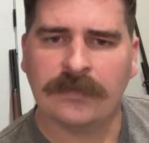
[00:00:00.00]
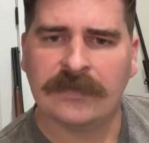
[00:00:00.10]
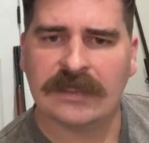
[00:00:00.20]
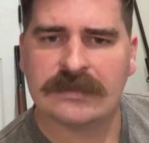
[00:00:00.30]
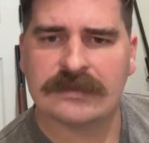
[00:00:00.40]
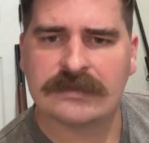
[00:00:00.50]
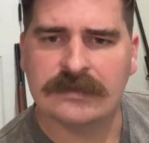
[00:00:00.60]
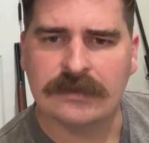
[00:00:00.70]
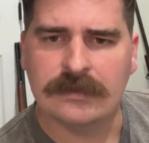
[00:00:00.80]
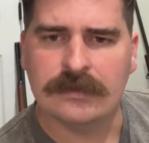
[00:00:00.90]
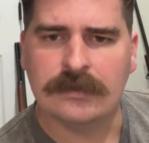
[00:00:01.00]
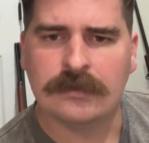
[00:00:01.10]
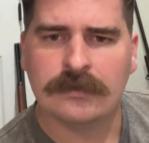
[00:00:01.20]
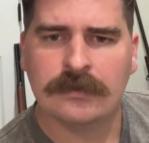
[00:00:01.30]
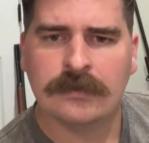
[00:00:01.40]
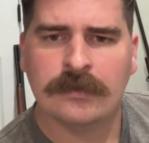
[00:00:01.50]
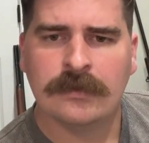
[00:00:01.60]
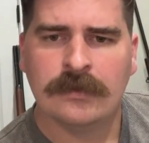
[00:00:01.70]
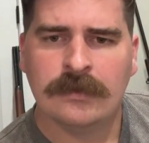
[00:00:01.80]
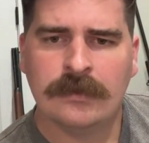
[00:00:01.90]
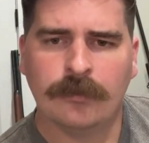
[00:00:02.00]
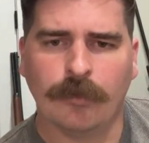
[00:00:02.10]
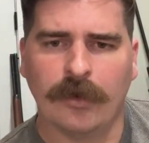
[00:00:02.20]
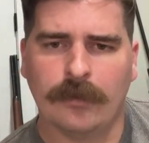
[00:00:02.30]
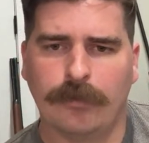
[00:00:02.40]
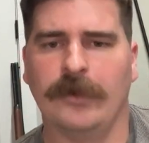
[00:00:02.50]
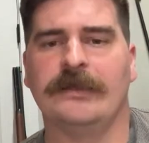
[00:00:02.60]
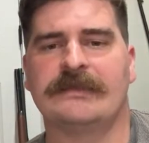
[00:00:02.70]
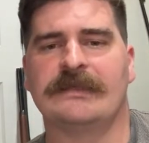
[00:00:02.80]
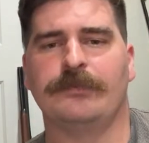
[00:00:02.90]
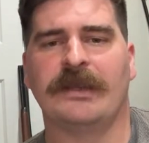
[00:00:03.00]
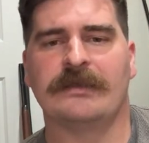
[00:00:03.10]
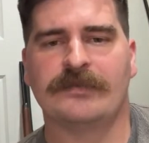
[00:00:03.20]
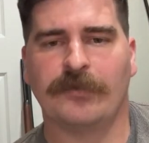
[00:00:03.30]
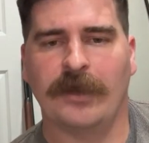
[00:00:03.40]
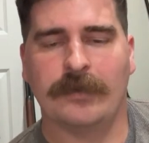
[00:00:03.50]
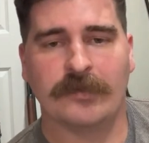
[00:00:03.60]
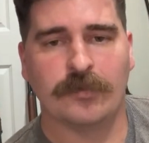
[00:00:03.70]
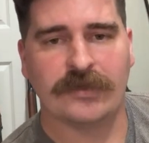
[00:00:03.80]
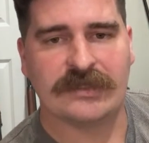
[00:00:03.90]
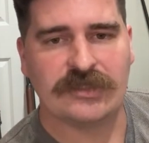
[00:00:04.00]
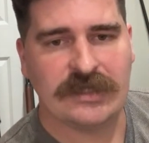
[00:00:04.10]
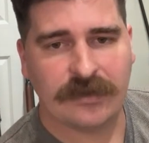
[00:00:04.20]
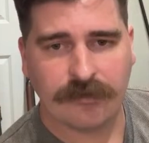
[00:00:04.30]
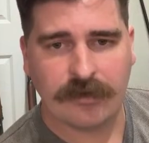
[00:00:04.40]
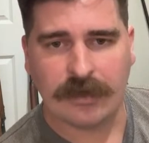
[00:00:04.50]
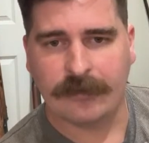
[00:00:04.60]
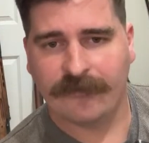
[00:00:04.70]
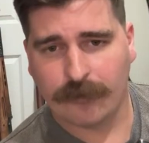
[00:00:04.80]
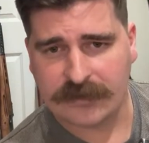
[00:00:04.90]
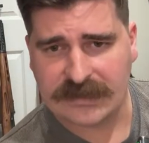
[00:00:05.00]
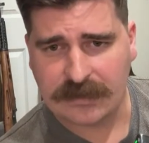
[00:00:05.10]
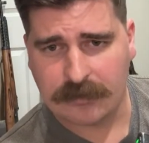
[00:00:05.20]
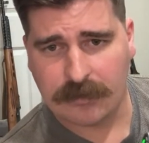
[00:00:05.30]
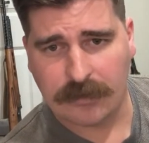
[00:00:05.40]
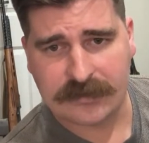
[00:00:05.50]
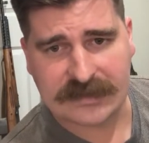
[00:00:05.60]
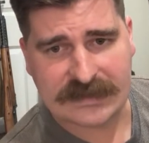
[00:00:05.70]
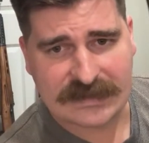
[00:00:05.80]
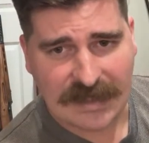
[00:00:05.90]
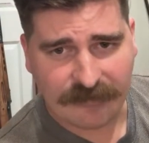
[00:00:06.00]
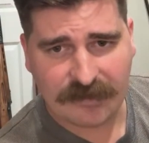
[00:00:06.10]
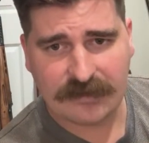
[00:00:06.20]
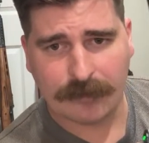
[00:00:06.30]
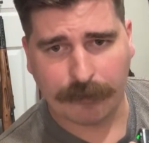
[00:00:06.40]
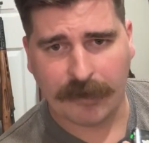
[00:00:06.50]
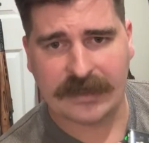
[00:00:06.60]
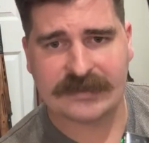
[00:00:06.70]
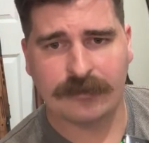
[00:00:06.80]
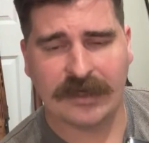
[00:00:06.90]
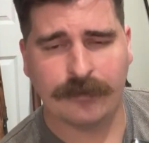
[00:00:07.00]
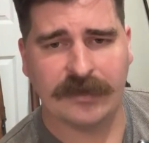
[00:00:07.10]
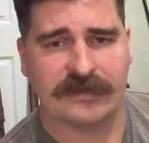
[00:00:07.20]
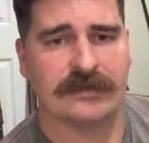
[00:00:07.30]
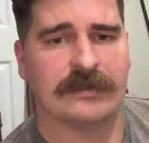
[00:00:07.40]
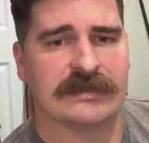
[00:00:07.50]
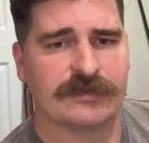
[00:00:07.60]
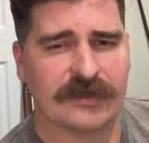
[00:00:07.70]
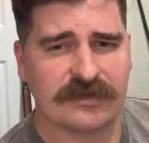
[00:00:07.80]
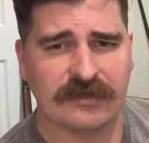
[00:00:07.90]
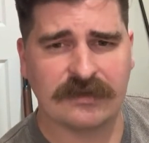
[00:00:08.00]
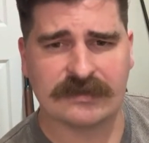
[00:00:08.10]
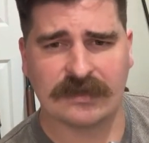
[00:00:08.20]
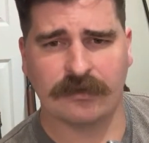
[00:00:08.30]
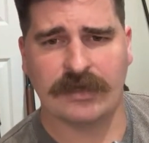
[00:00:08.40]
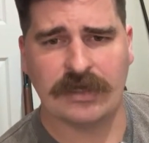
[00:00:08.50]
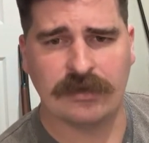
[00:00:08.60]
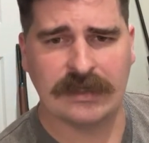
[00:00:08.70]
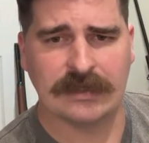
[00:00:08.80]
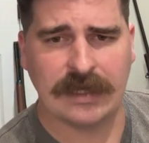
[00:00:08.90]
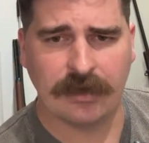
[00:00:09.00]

Let's see. Bruh says biggest problem with G3 or M14 clones is definitely the price in my opinion, especially considering you can get an